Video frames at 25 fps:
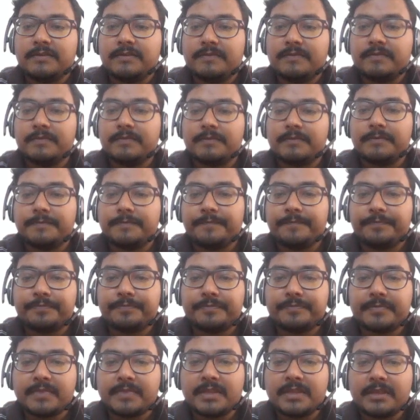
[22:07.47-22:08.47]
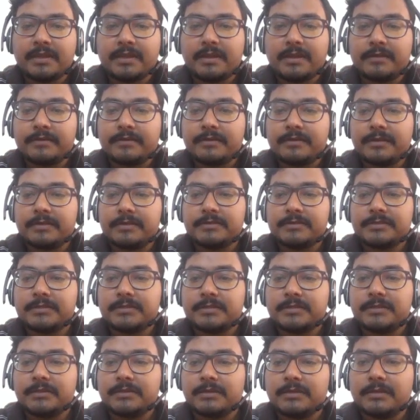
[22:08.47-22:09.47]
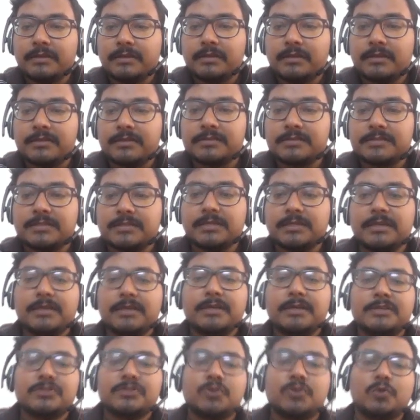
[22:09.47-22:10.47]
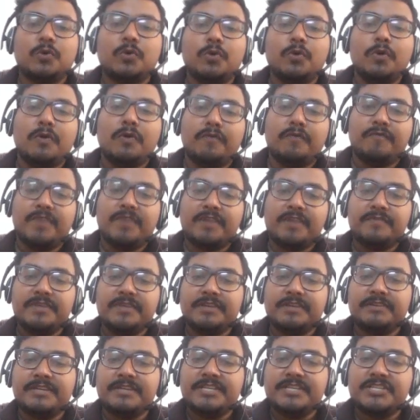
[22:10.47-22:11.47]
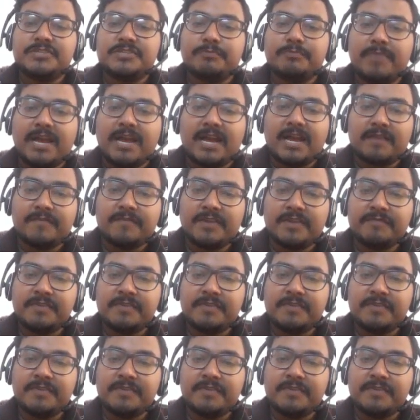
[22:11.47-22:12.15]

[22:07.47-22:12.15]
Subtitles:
um, candidate list. So when we reach back, when we